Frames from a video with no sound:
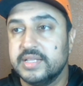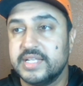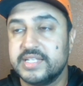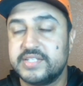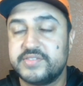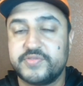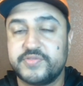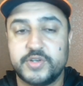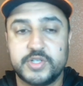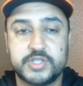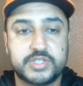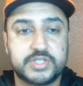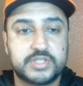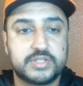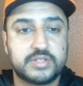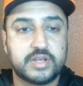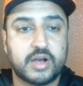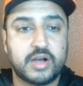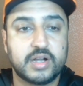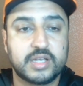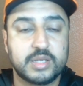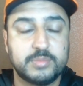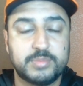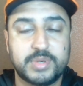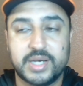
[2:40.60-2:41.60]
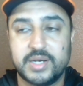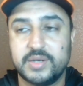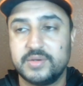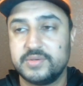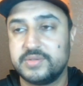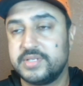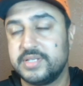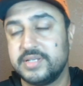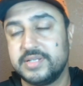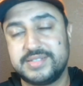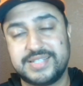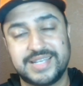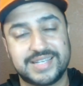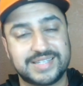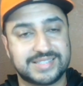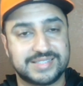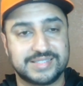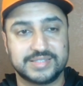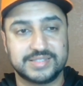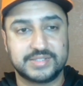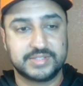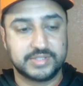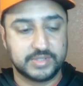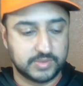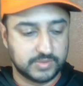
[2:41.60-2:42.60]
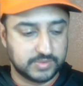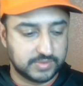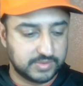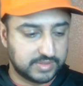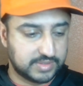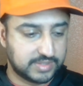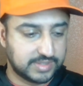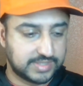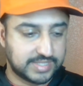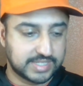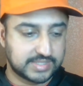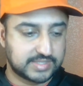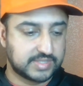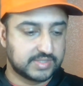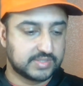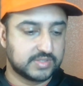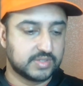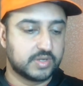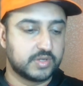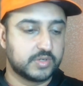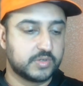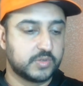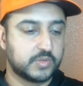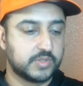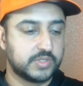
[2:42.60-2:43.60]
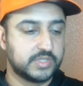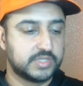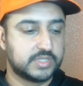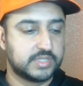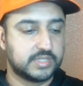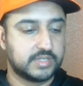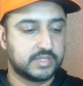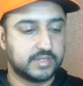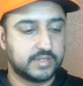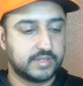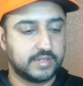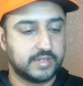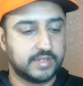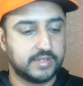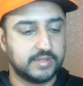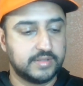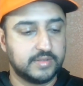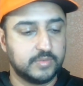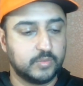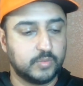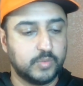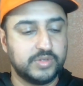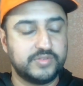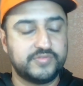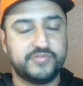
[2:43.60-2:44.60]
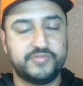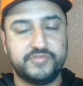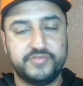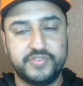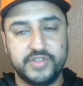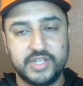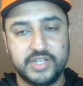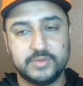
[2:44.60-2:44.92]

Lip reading: Let's first talk about Texas. The Texas Longhorns. What